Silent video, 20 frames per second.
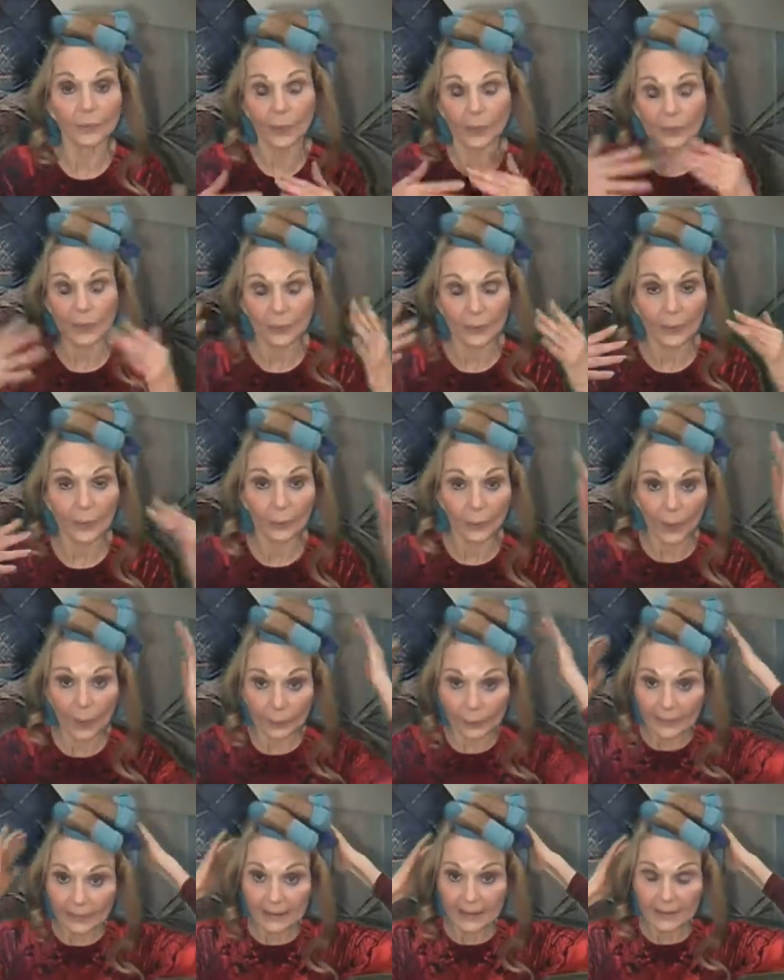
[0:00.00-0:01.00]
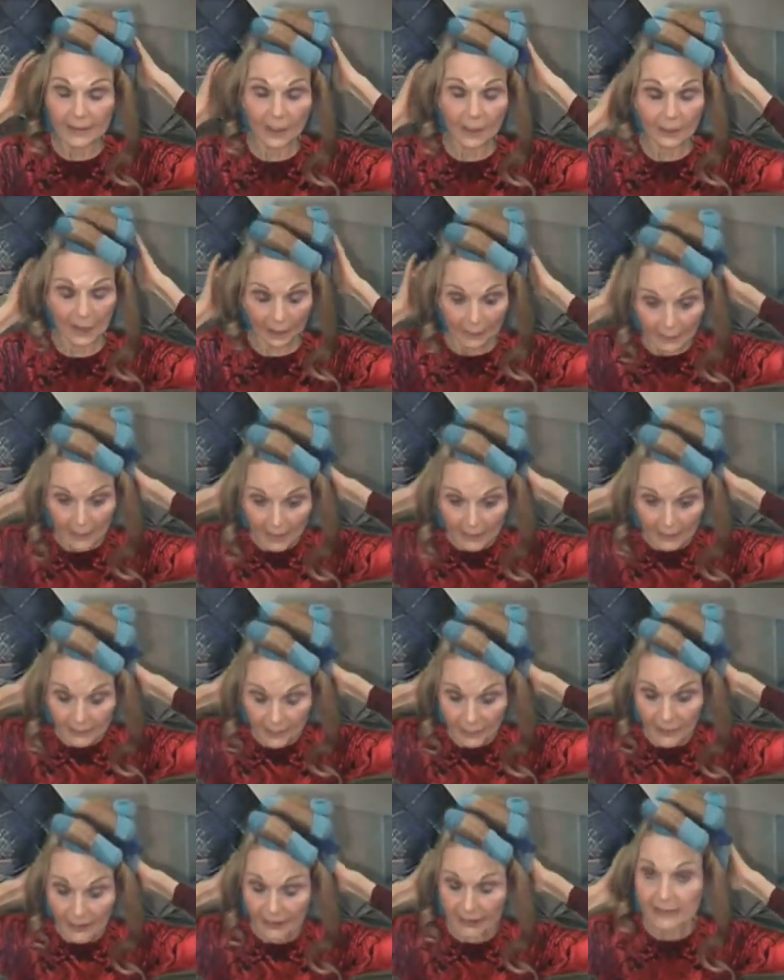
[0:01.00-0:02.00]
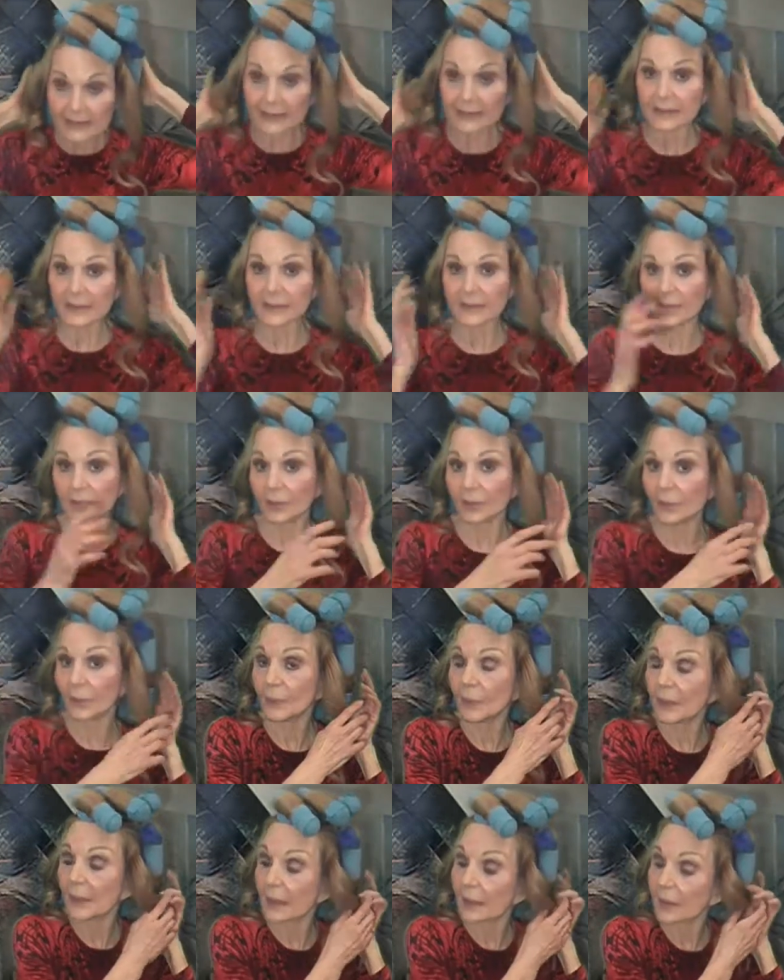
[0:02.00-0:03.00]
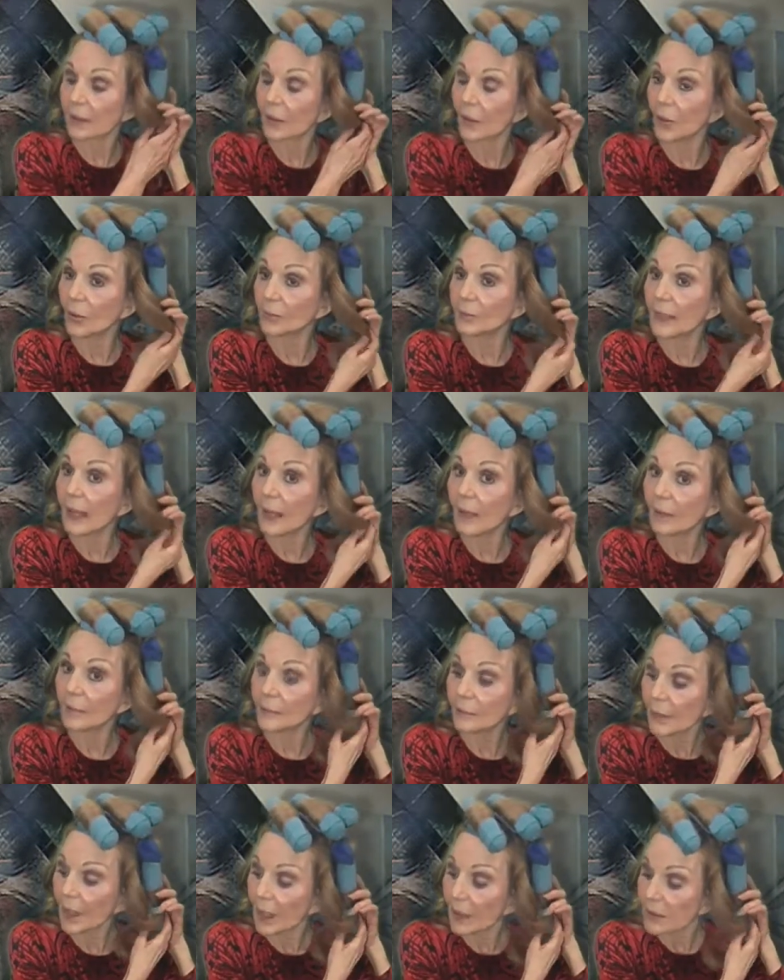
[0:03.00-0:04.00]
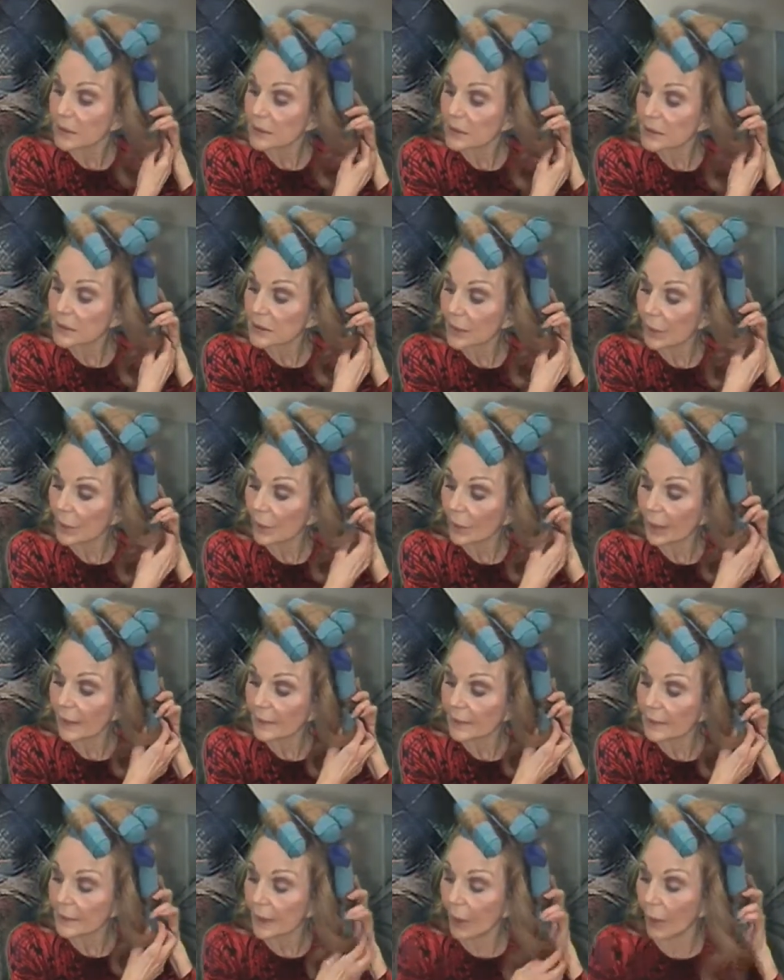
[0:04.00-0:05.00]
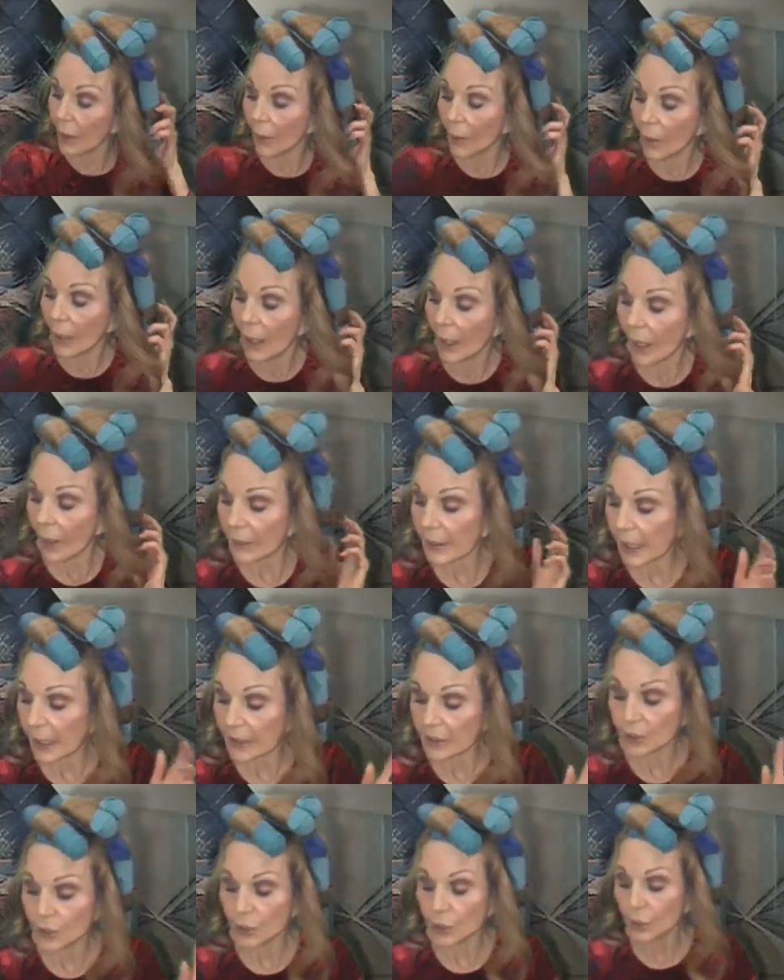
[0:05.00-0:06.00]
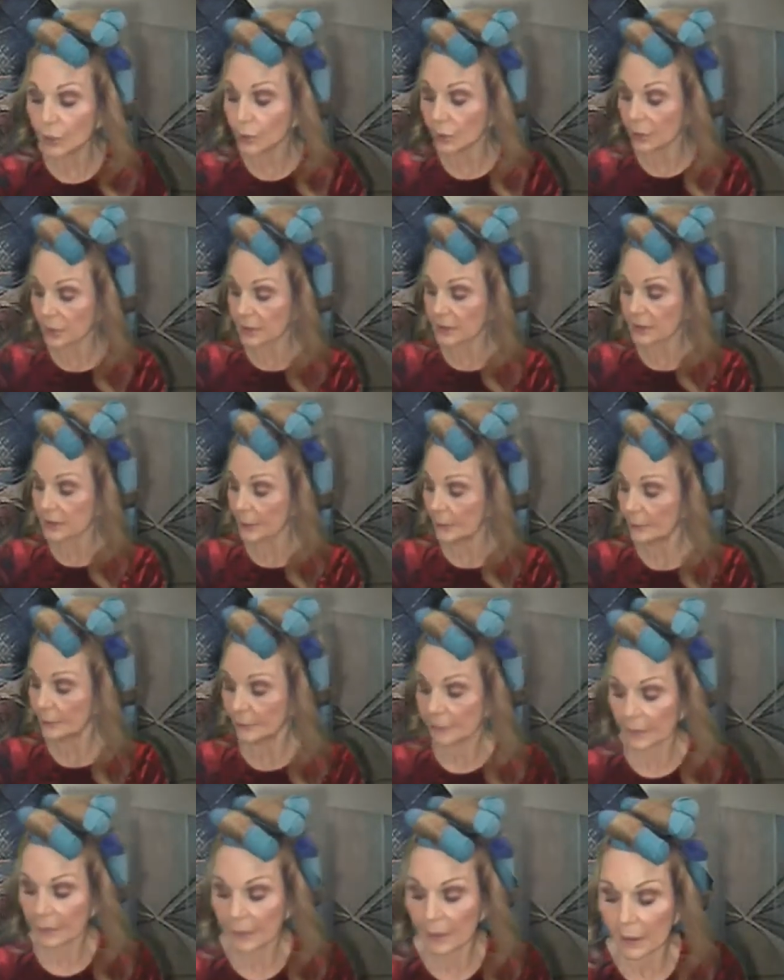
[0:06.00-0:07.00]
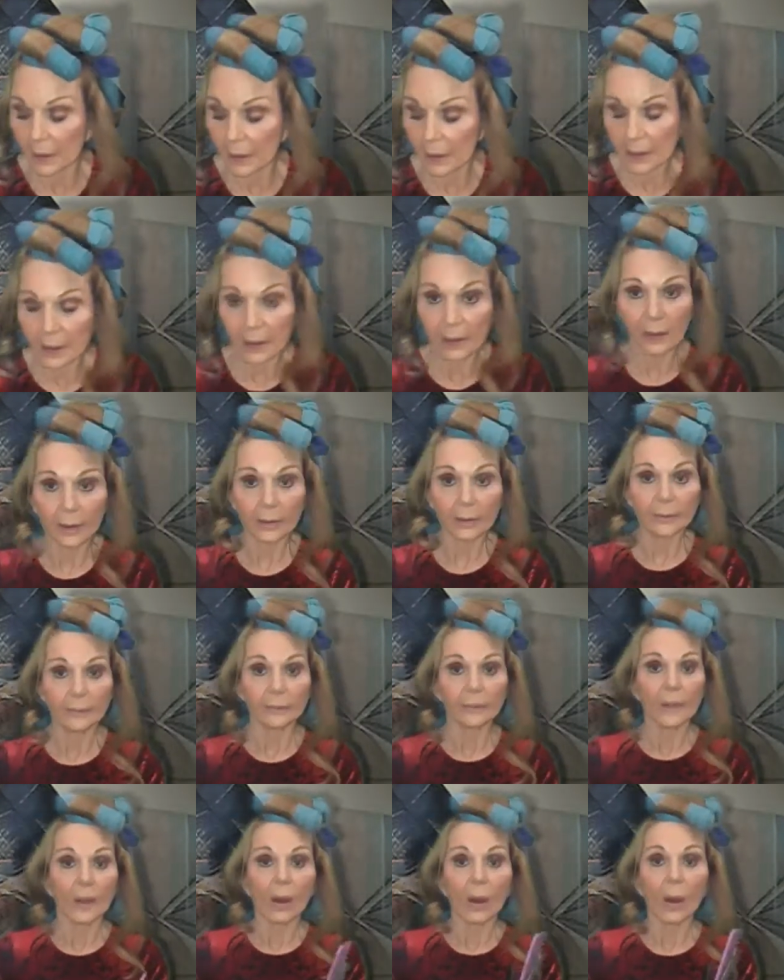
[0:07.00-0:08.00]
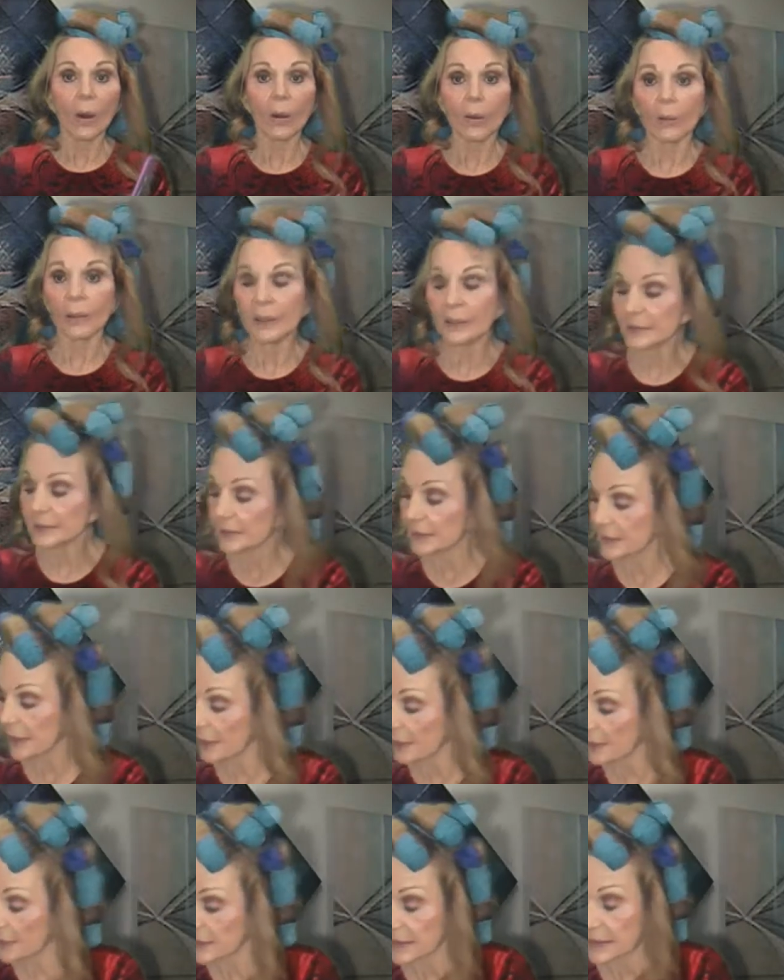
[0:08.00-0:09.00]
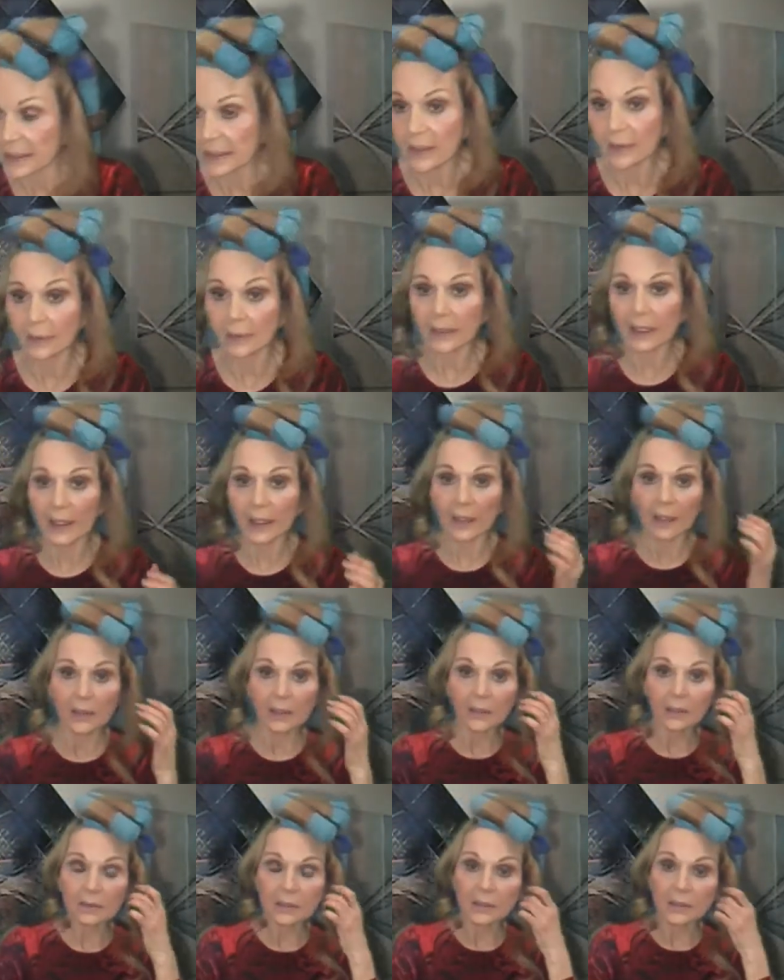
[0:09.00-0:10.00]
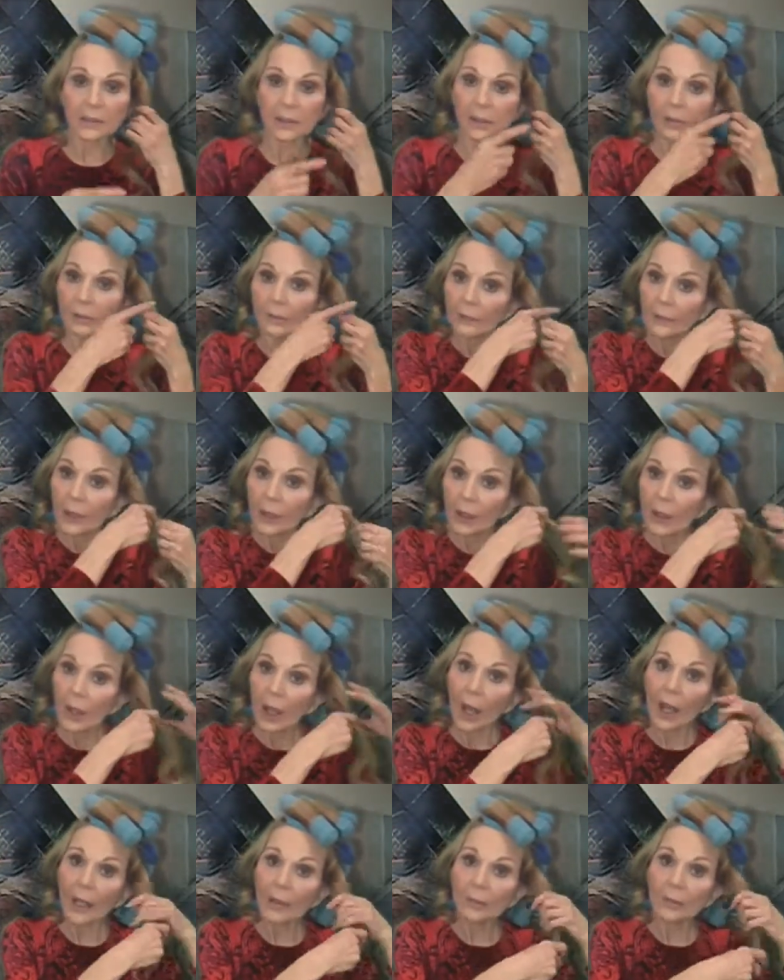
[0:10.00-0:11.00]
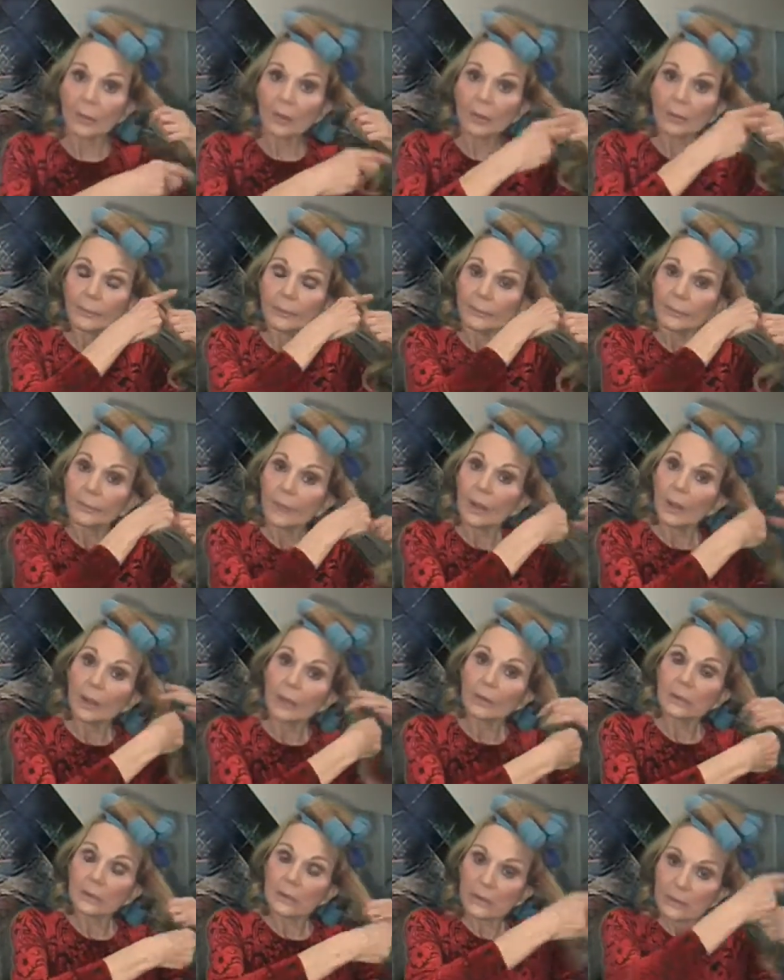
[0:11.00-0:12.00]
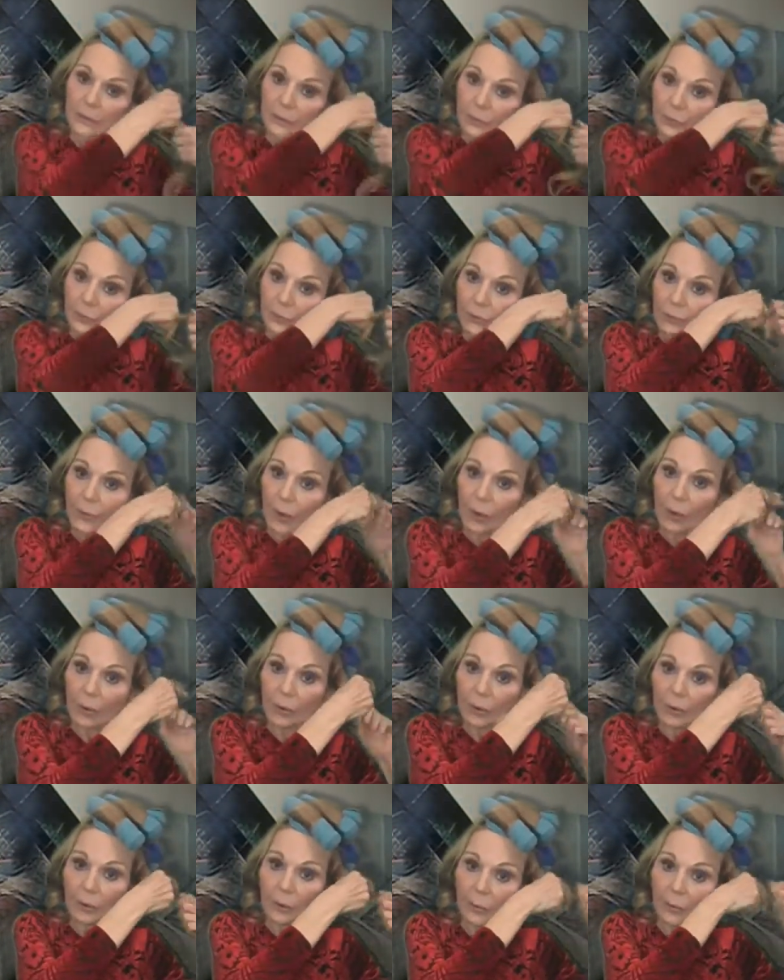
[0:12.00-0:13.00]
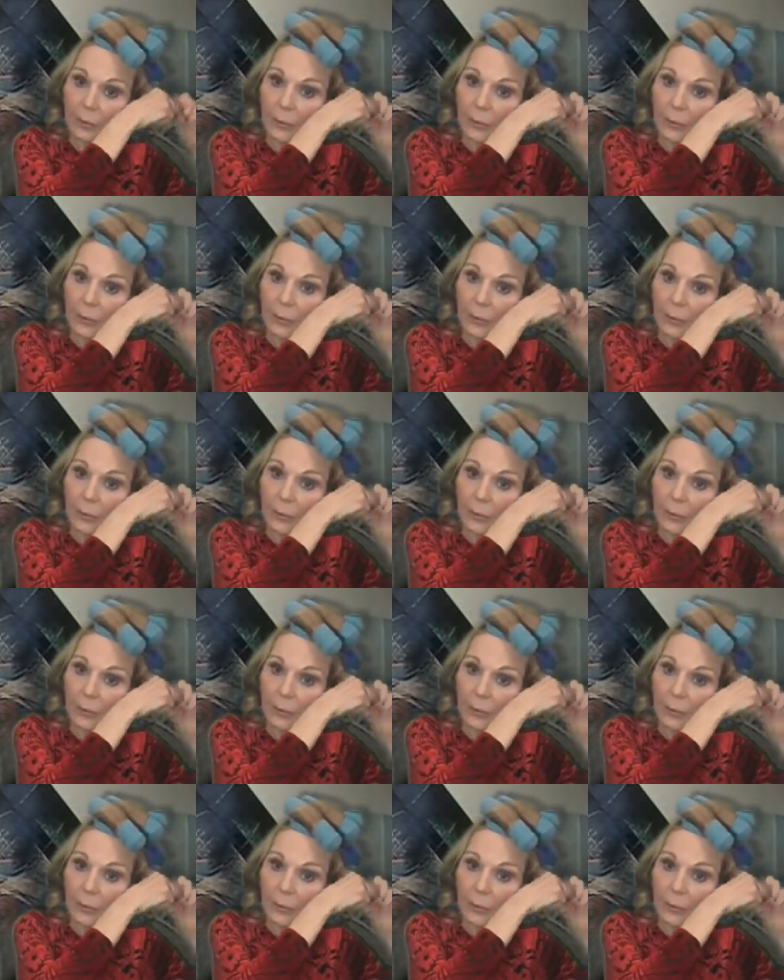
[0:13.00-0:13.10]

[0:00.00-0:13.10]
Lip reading: works well with these. Okay, let me get to this so that we get it combed out. So okay, tools. Here, here's another secret that I use too. I will roll